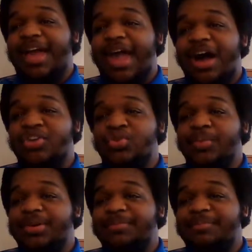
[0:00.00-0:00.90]
how you
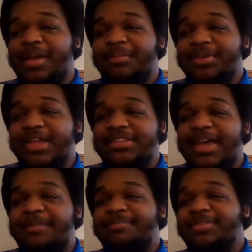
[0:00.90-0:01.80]
would be able to
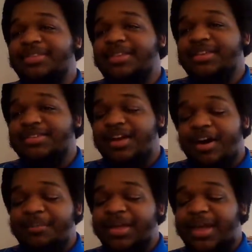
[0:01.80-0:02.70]
adapt its
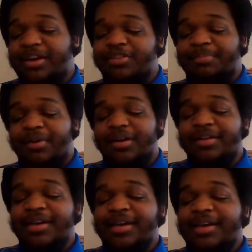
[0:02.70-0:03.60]
comic
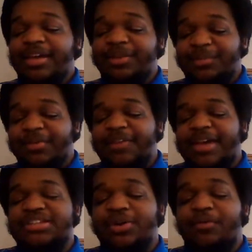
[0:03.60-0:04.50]
counterpart. It would have
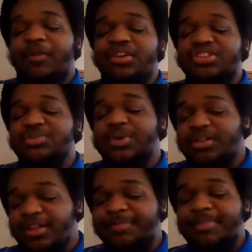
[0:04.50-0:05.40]
actually overall just would
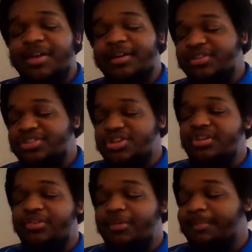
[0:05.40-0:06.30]
have looked better in
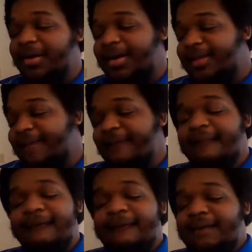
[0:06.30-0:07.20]
general, but...
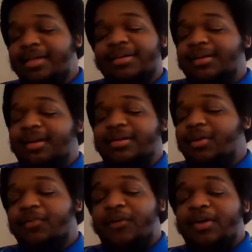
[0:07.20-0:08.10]

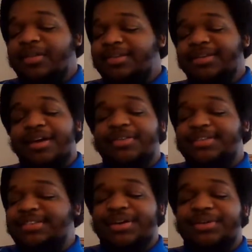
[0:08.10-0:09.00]
And overall, you know,
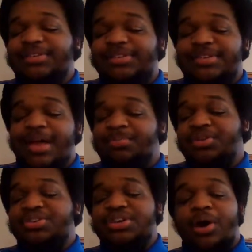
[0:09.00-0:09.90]
this still doesn't stop
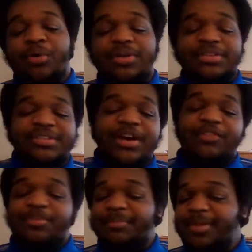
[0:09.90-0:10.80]
the show in
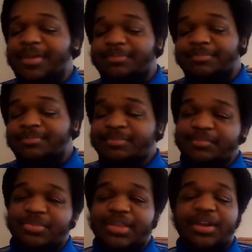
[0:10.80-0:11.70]
itself from being,
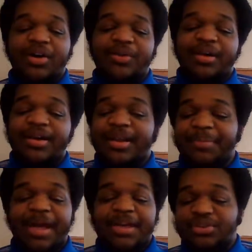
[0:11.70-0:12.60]
you know, good. I
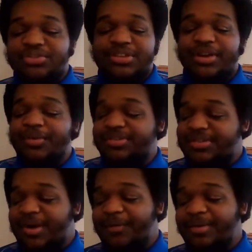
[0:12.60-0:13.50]
mean, I usually always
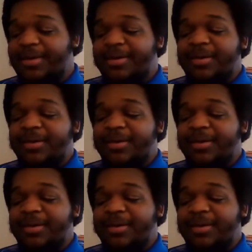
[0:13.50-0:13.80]
don't,